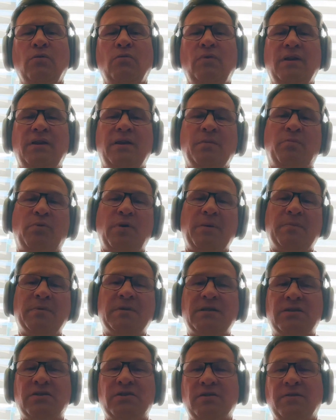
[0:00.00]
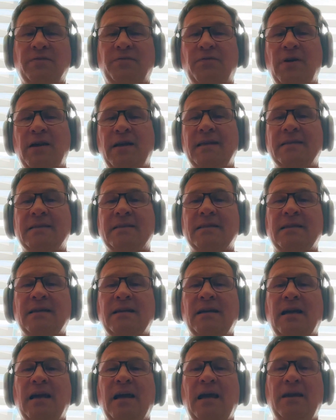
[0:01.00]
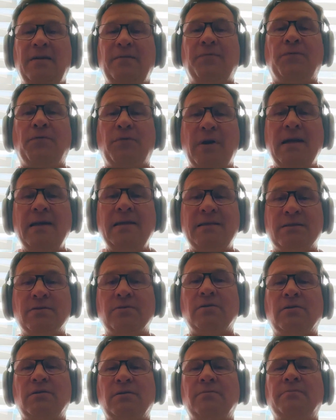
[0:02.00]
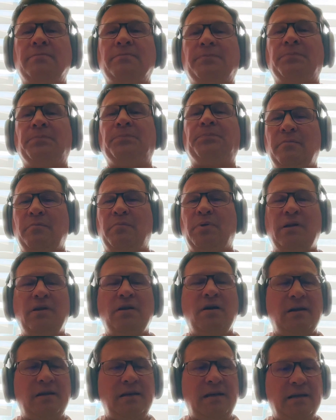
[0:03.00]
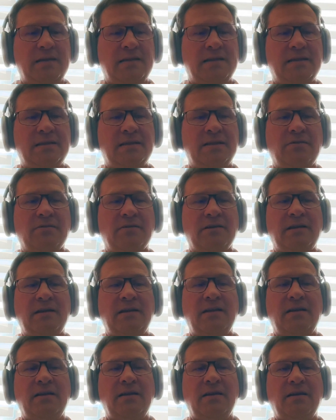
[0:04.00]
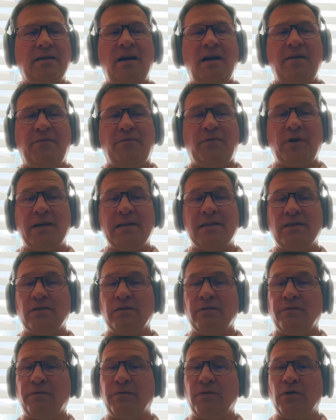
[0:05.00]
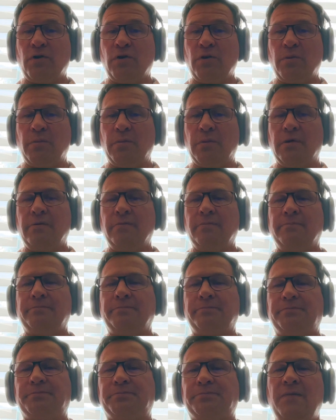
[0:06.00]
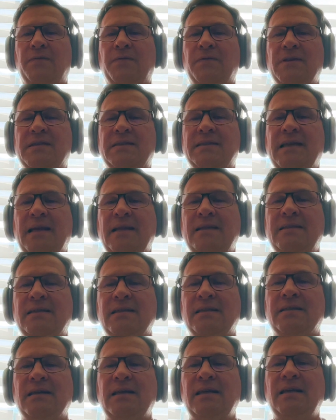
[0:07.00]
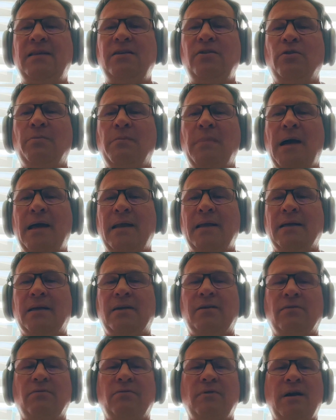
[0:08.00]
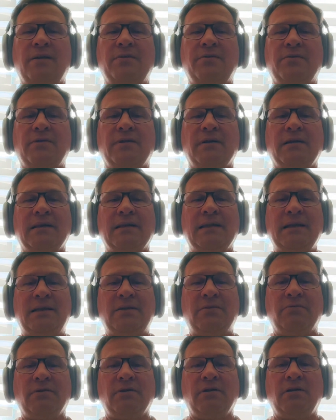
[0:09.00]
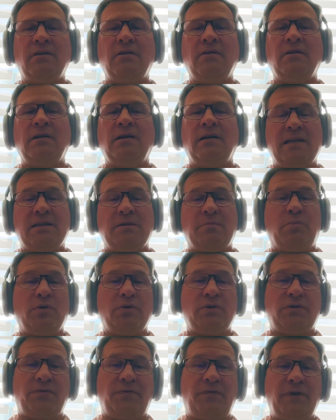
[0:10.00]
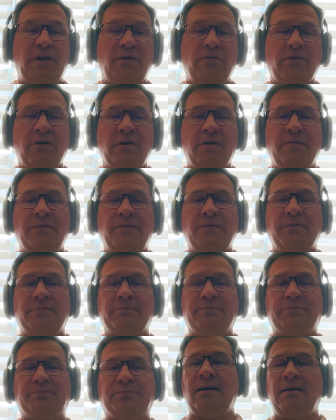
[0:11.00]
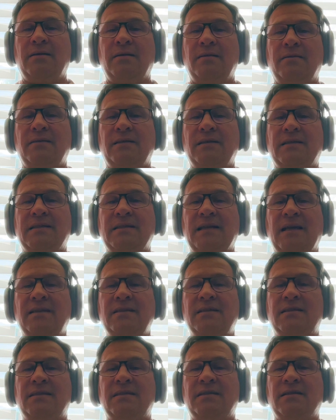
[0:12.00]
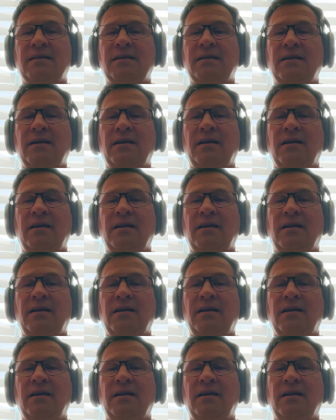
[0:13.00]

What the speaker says: with the prepositional phrase a phrasal, but not necessarily a phrasal verb. If the sense is idiomatic rather than literal, as opposed to figurative, the sense